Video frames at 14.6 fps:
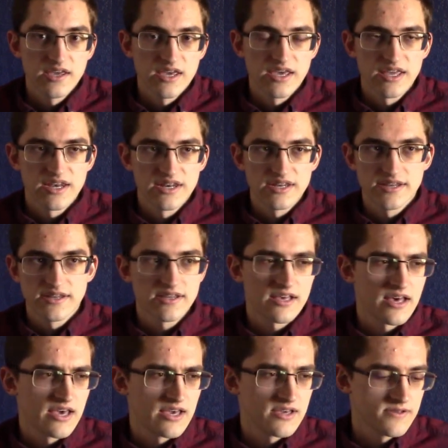and
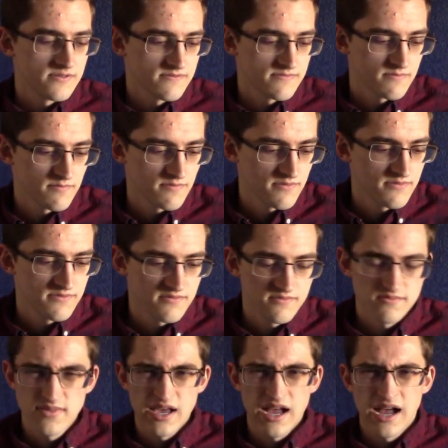I
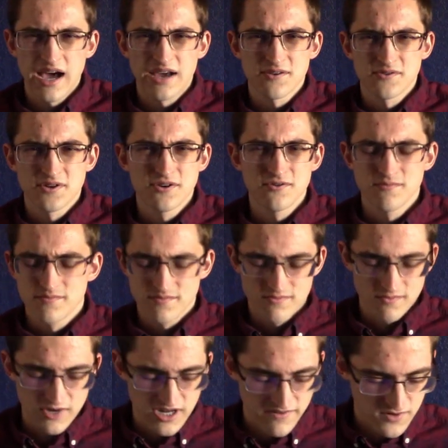don't know,
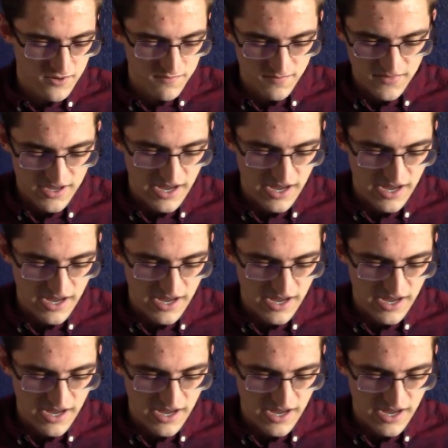whatever.